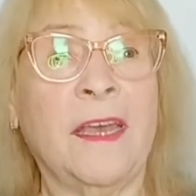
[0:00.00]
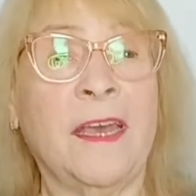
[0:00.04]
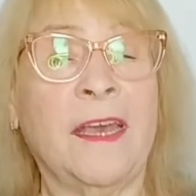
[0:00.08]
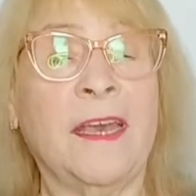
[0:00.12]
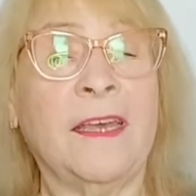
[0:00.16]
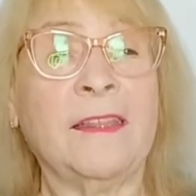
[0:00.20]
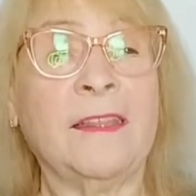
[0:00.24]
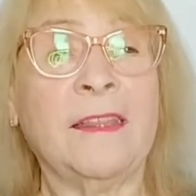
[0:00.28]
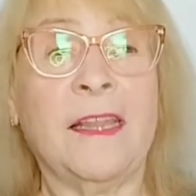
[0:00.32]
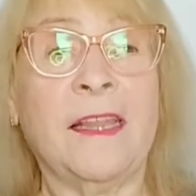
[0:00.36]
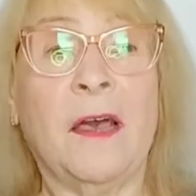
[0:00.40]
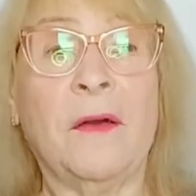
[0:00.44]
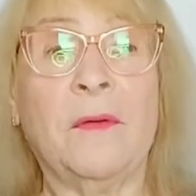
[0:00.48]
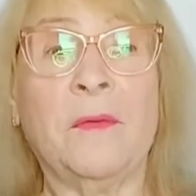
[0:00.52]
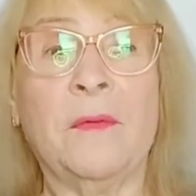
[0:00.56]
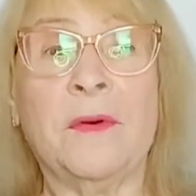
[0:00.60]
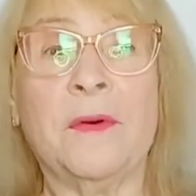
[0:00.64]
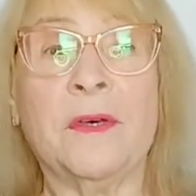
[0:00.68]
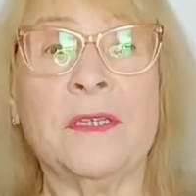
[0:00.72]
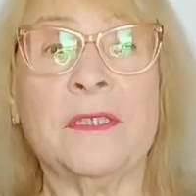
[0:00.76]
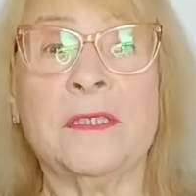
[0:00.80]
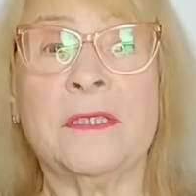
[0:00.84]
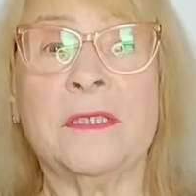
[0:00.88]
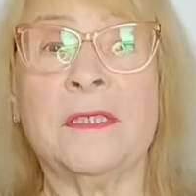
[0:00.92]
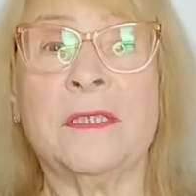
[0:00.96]
And that
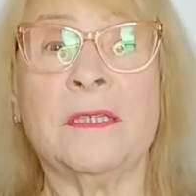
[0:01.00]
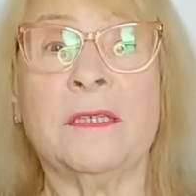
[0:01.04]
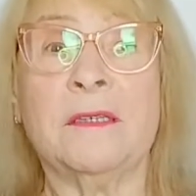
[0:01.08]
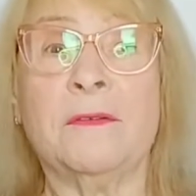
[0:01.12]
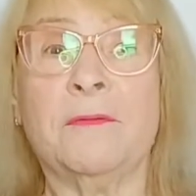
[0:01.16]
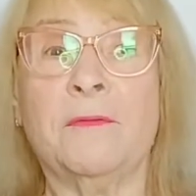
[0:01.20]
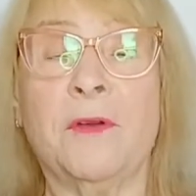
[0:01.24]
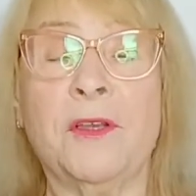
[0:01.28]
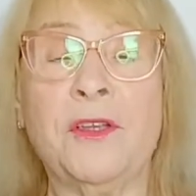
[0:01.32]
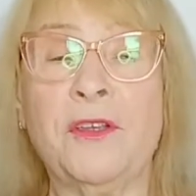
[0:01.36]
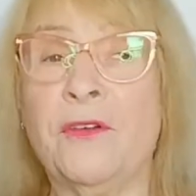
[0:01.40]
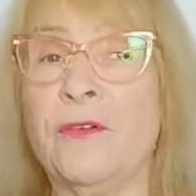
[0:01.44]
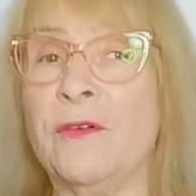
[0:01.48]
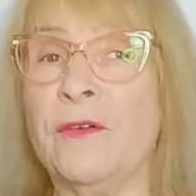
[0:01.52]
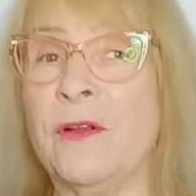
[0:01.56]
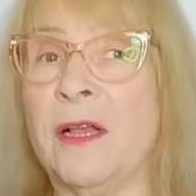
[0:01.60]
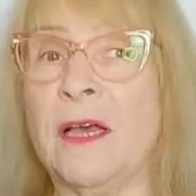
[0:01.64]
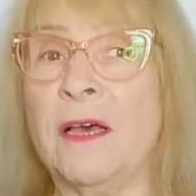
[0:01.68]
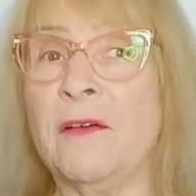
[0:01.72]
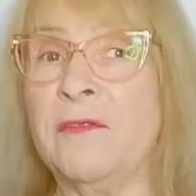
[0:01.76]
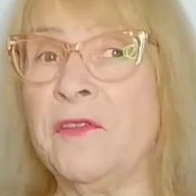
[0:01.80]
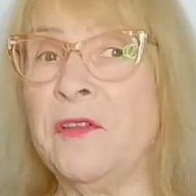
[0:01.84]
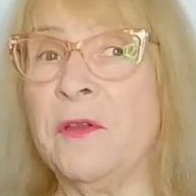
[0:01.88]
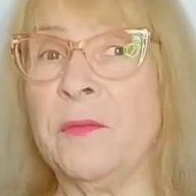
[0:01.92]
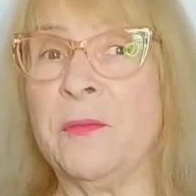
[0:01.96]
was, when you're
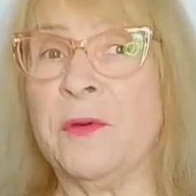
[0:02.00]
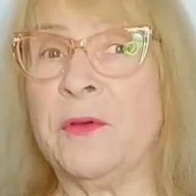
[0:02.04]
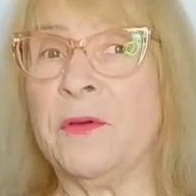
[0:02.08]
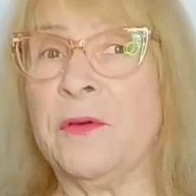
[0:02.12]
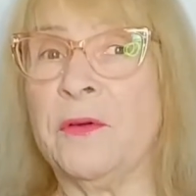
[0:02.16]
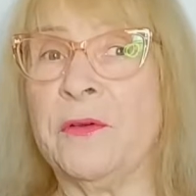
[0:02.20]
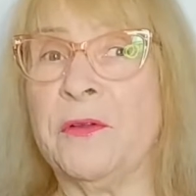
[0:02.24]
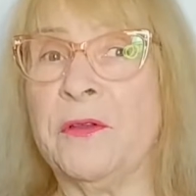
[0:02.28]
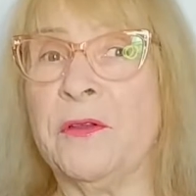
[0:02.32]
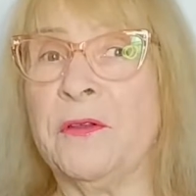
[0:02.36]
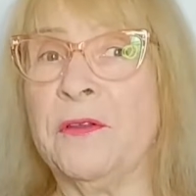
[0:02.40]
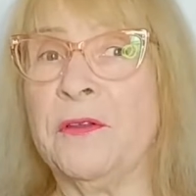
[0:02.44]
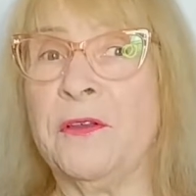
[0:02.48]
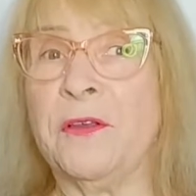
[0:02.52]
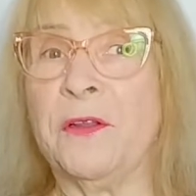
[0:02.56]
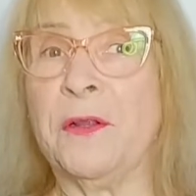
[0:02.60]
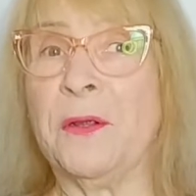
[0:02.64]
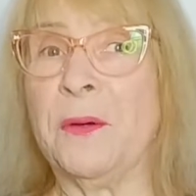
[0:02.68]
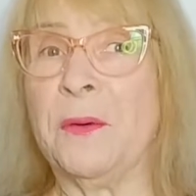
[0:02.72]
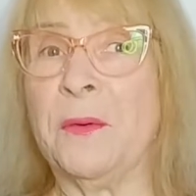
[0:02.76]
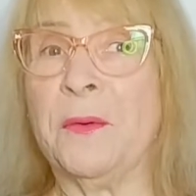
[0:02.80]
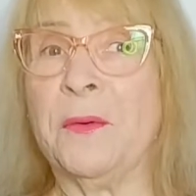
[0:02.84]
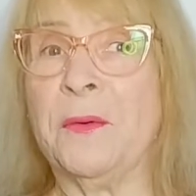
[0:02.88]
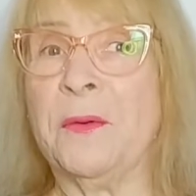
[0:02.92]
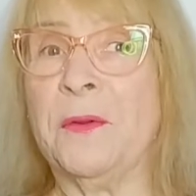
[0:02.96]
uncomfortable, you
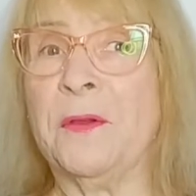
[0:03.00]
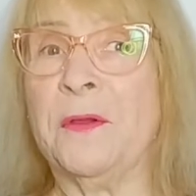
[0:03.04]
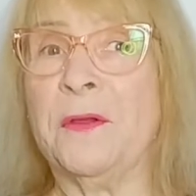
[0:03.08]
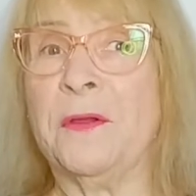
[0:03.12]
know,